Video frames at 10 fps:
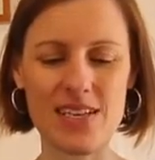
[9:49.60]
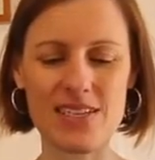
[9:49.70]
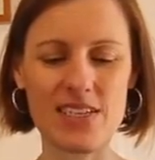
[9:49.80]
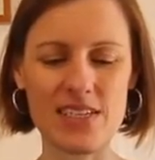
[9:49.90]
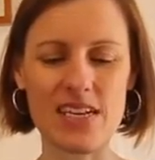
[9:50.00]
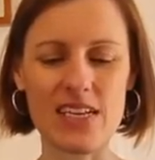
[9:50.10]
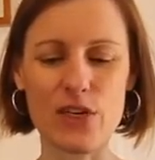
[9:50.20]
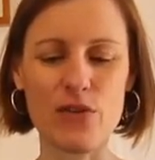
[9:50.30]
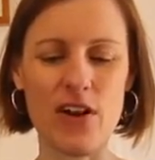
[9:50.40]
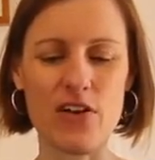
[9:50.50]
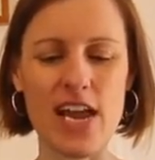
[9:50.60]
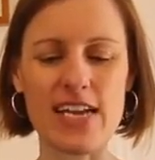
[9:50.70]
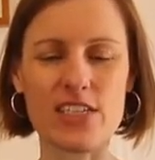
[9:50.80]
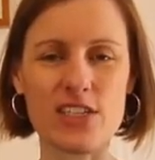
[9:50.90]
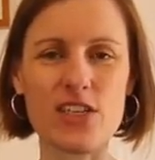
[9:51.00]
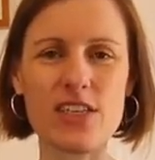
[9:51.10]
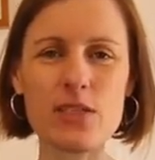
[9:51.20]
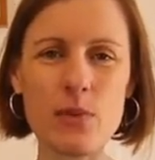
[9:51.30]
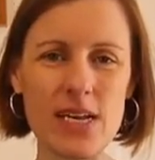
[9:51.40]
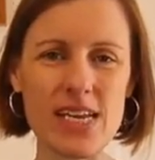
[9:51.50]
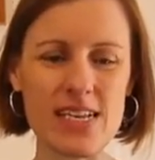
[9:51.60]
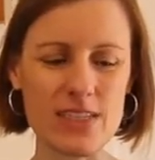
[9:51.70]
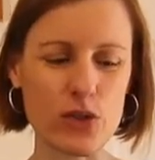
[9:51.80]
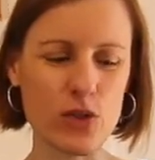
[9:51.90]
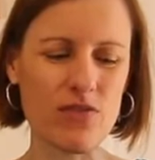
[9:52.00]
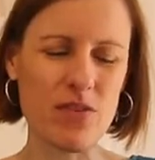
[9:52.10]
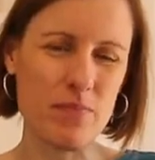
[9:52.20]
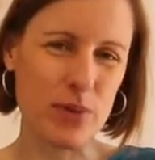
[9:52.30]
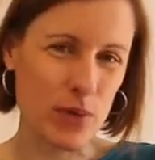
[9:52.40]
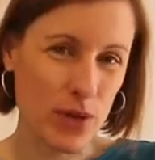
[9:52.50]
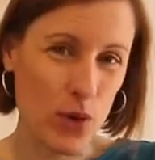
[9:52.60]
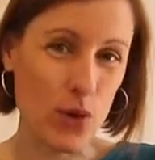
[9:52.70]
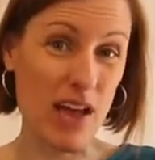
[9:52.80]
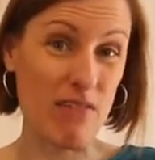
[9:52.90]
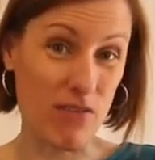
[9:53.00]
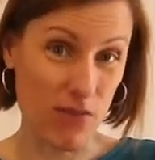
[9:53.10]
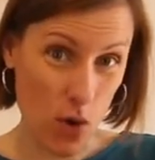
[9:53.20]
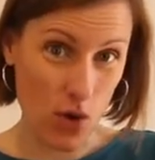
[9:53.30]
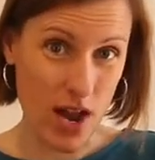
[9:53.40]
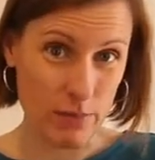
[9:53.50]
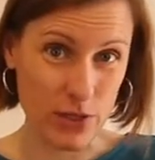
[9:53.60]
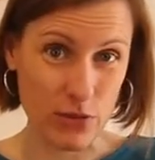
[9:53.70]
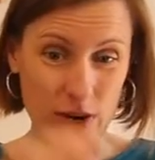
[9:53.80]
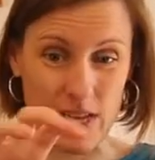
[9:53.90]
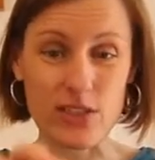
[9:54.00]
just a little variation. So this one is good for building all that forearm strength.